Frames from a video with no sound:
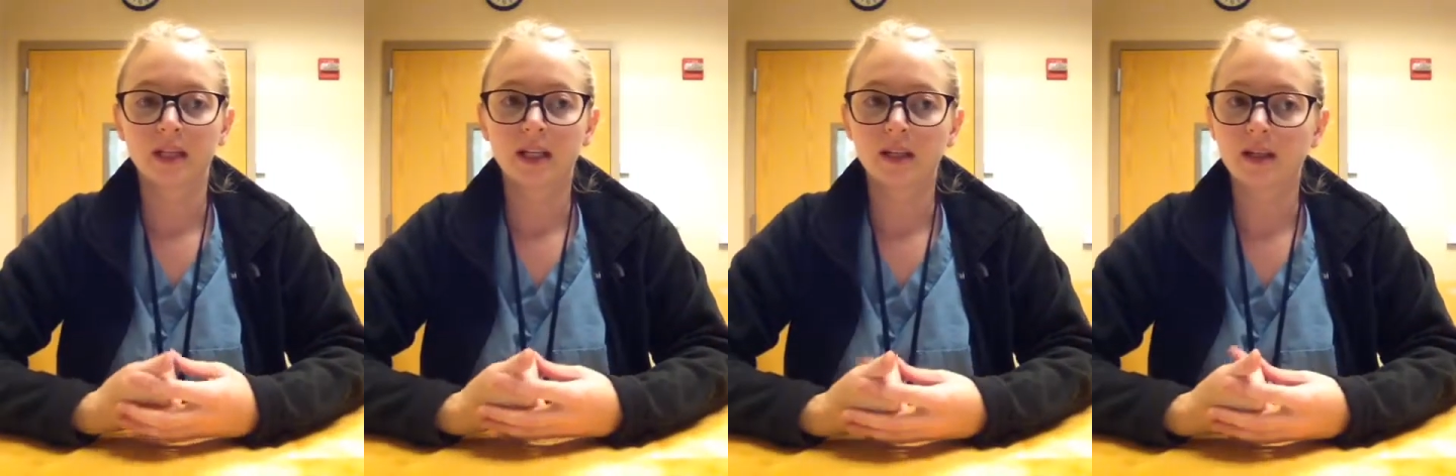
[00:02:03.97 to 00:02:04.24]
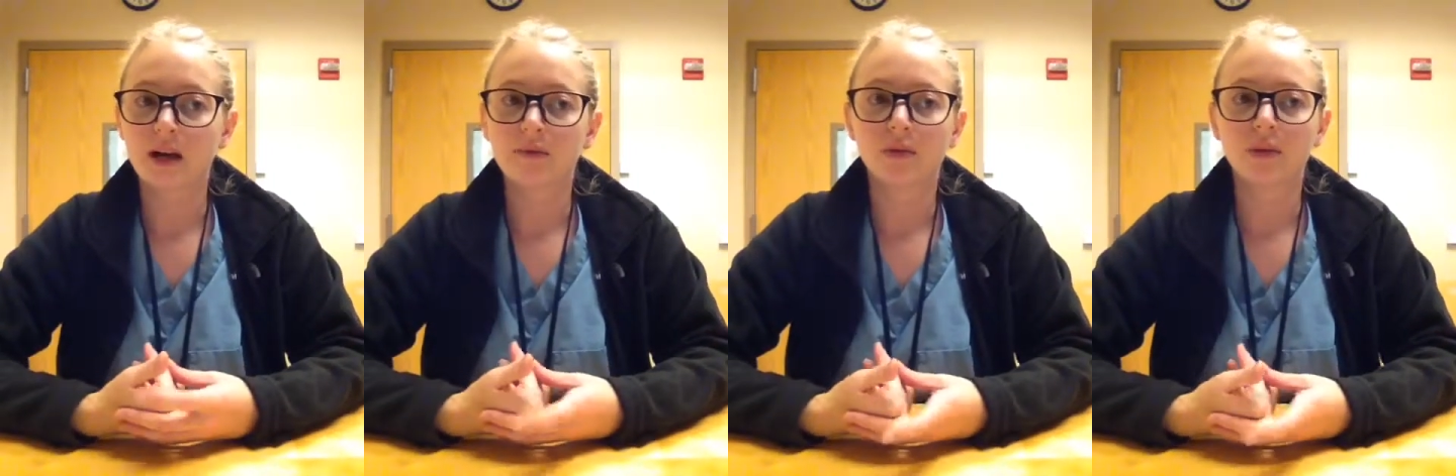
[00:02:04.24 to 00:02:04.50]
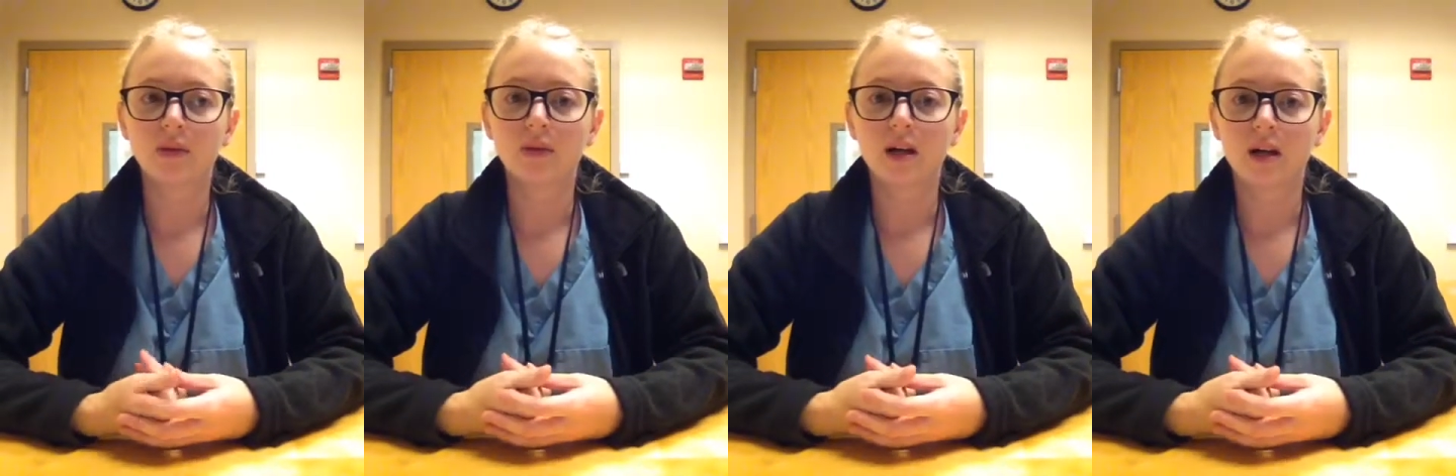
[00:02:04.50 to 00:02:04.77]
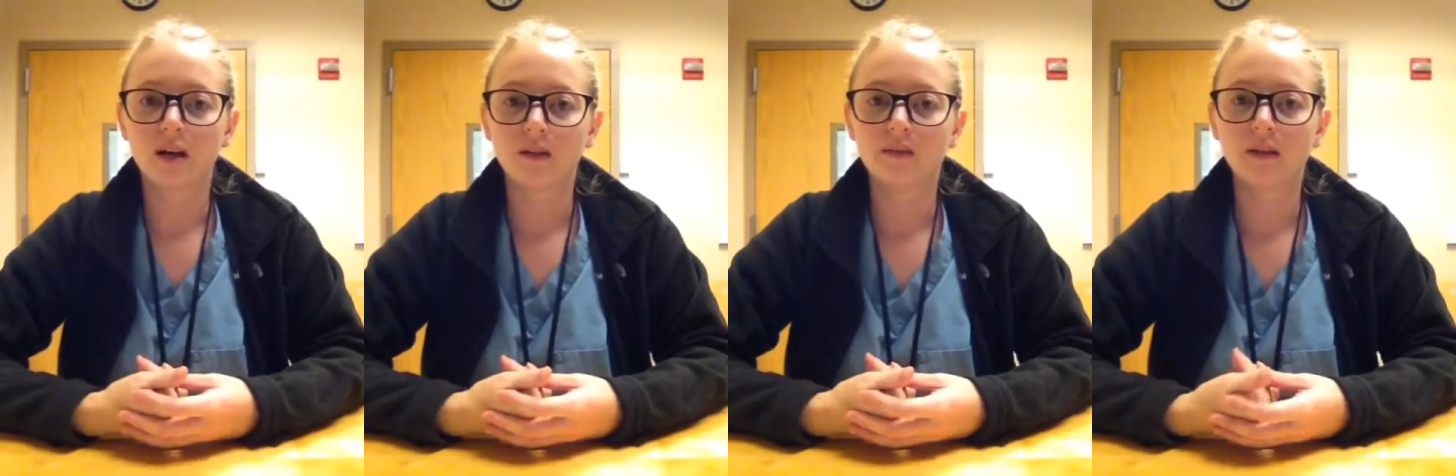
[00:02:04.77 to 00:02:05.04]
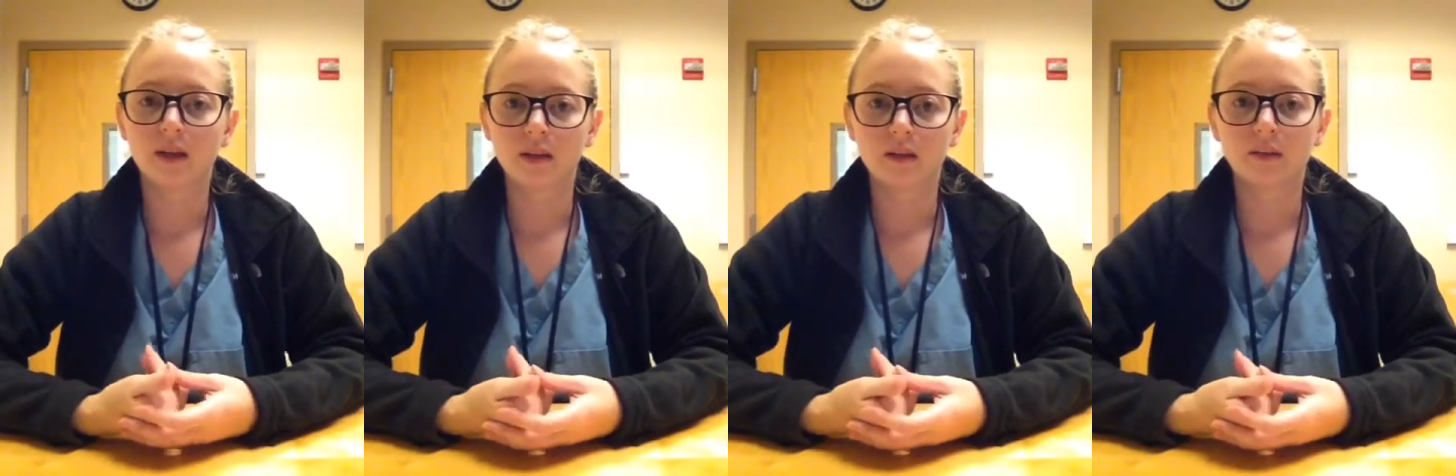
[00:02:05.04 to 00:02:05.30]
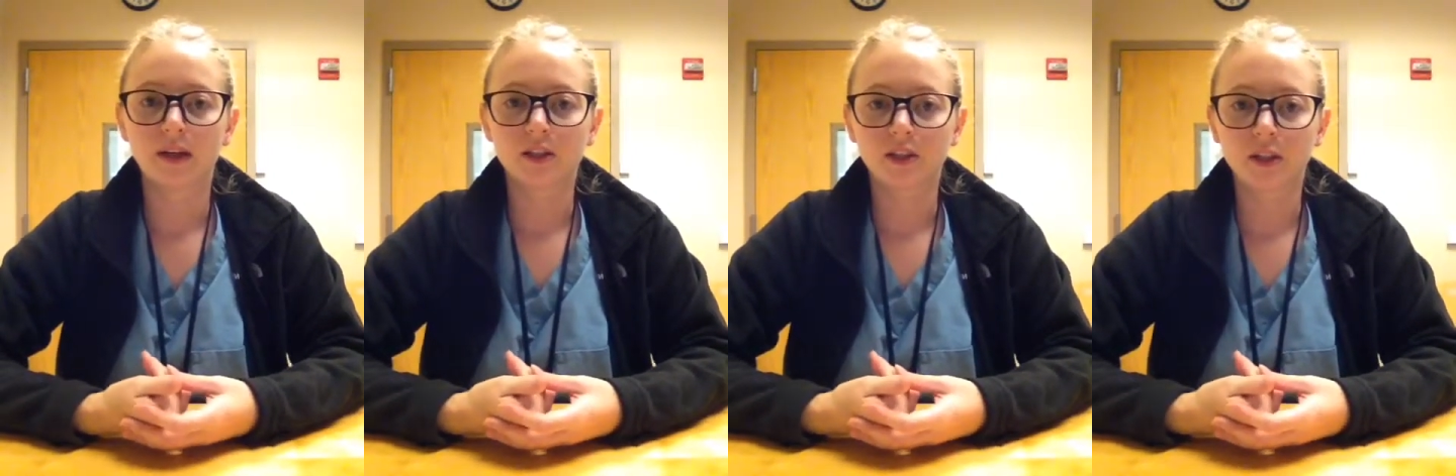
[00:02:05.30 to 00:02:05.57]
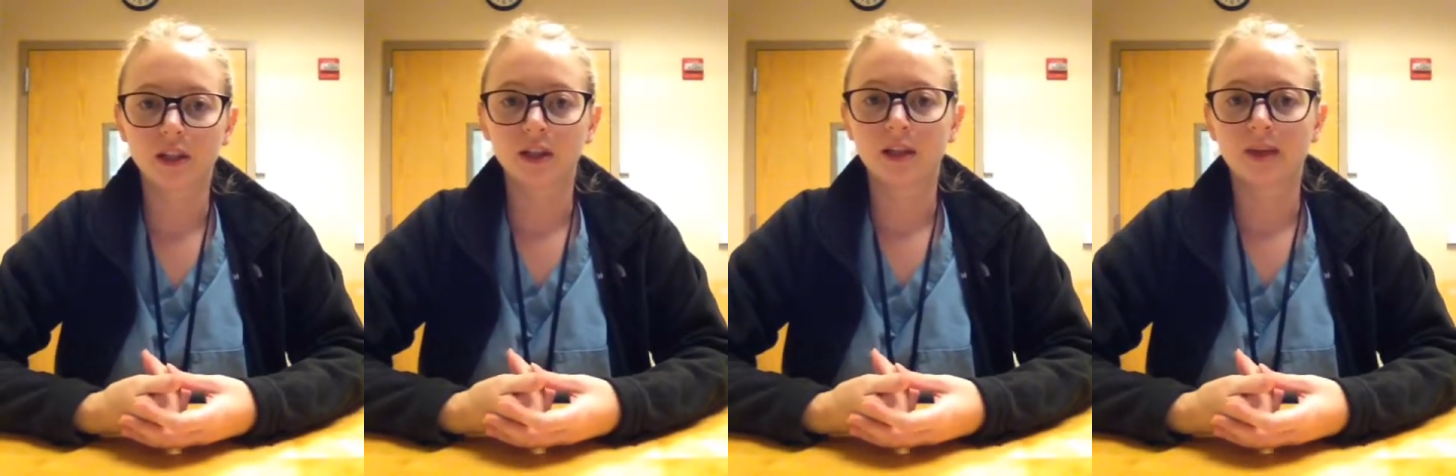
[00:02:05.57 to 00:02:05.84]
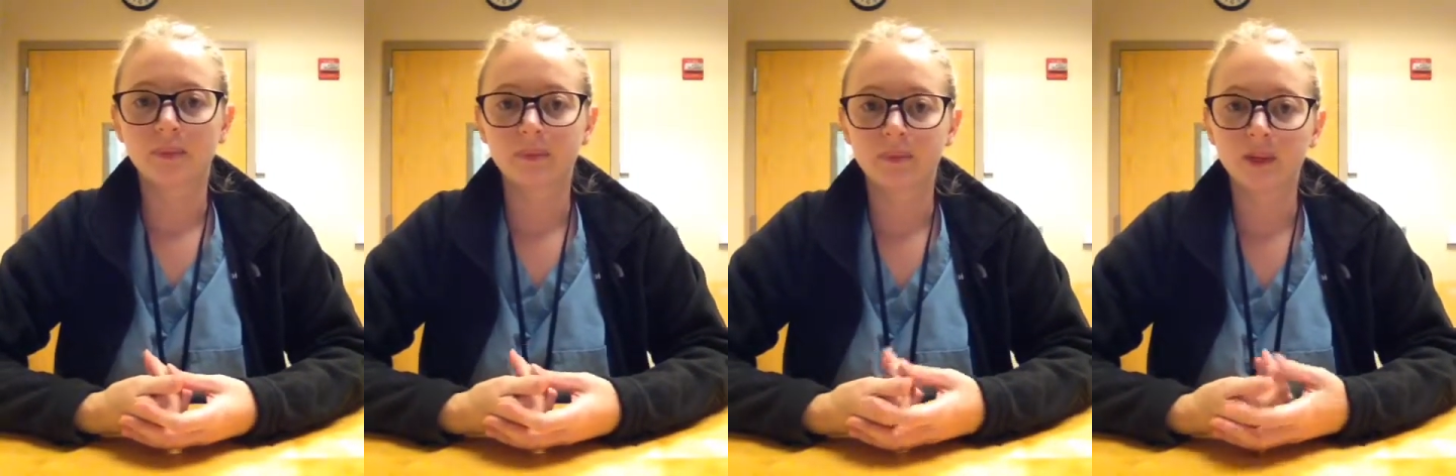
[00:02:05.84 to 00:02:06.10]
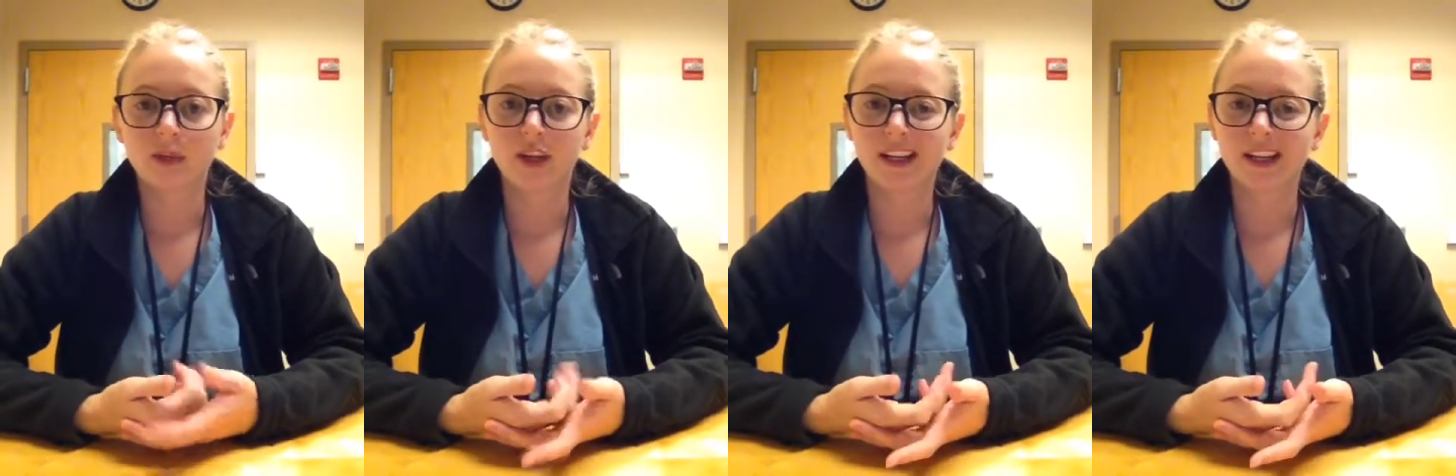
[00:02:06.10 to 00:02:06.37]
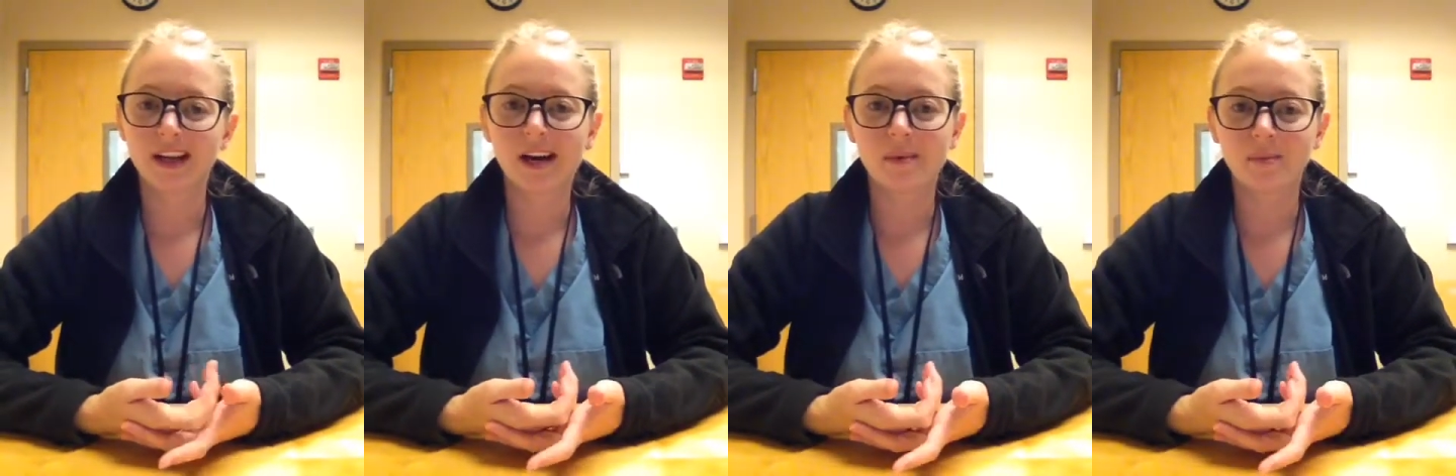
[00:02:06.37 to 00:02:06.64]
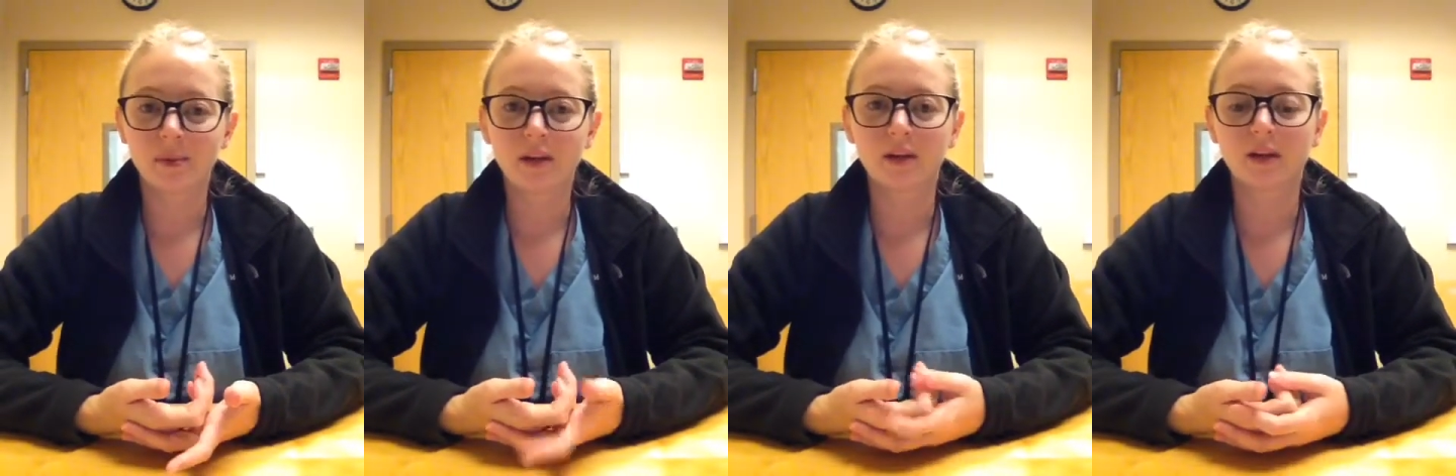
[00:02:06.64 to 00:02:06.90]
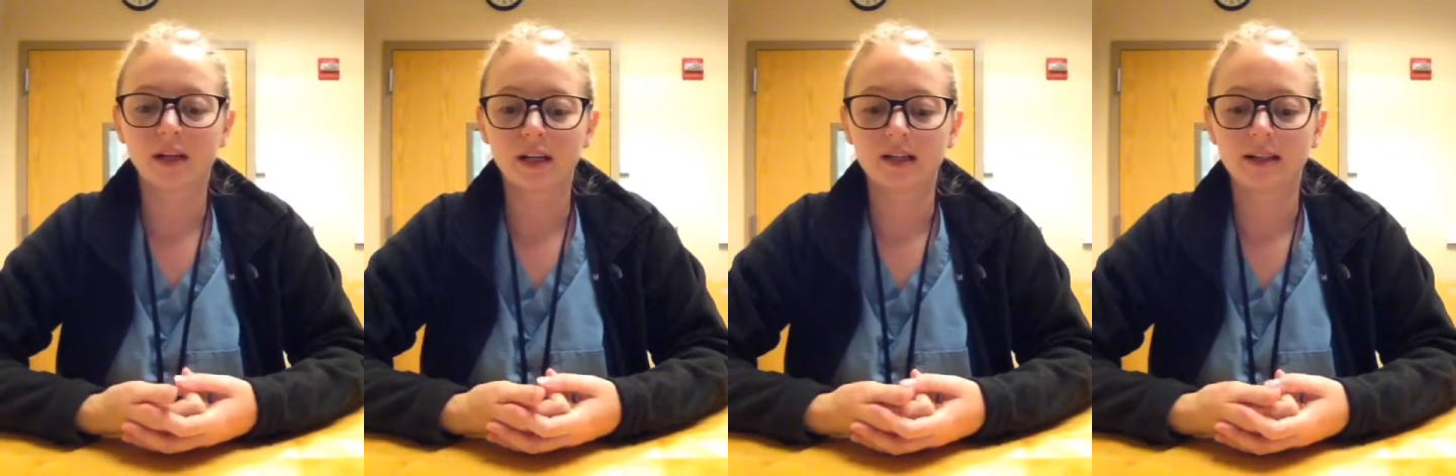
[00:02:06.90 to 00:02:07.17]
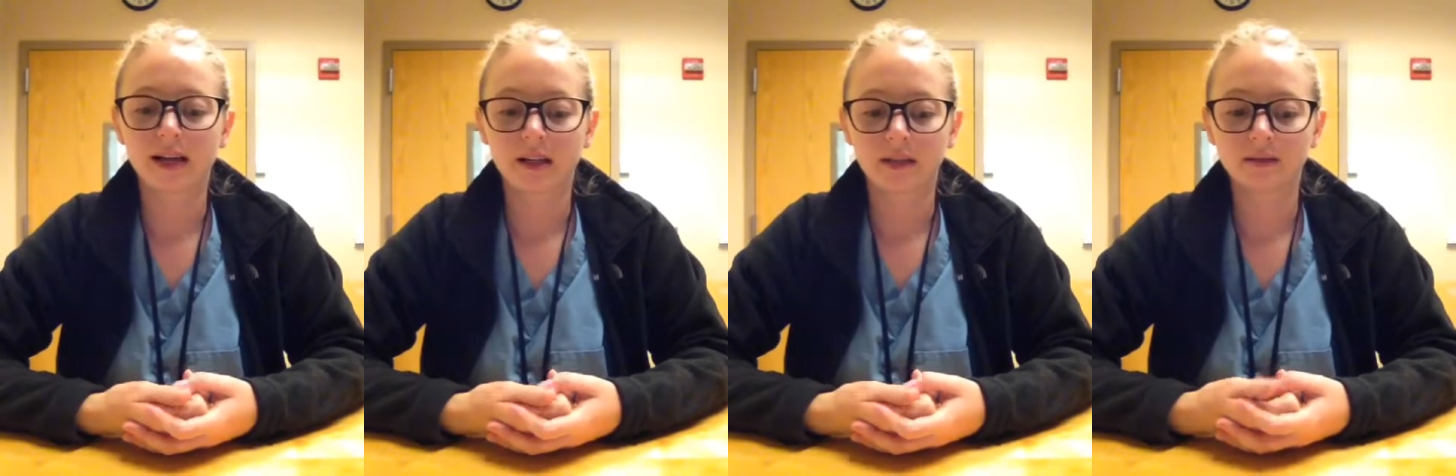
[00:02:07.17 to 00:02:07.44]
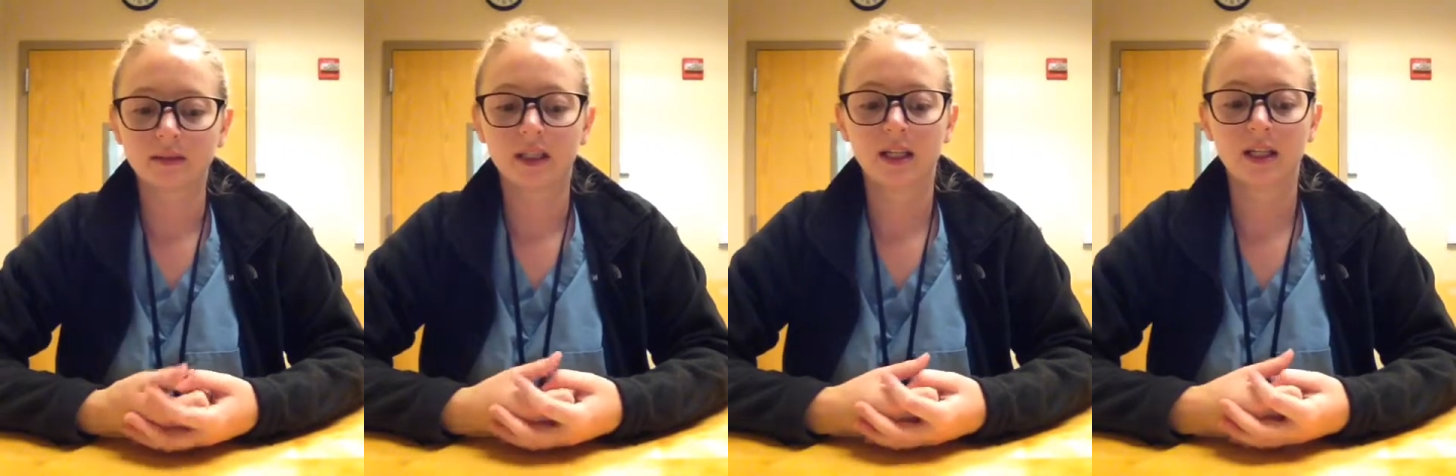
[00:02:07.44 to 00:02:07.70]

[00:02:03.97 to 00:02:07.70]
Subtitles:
level of intervention, grade it up or grade it down.